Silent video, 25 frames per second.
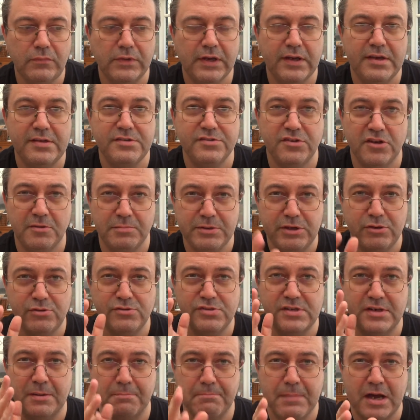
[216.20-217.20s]
he's going to be
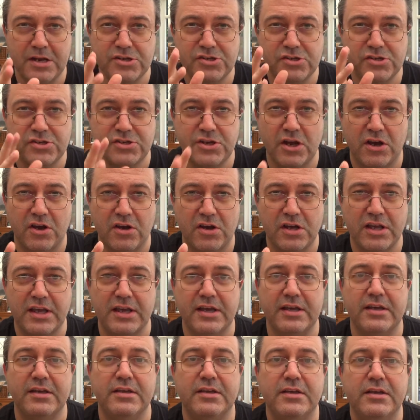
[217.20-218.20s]
using a much
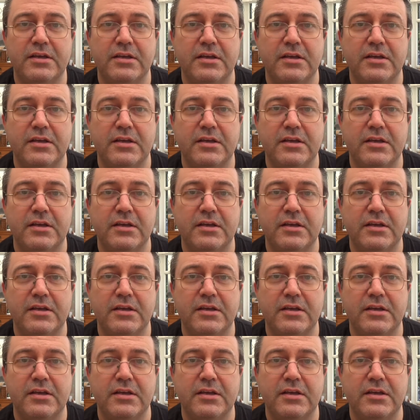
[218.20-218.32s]
darker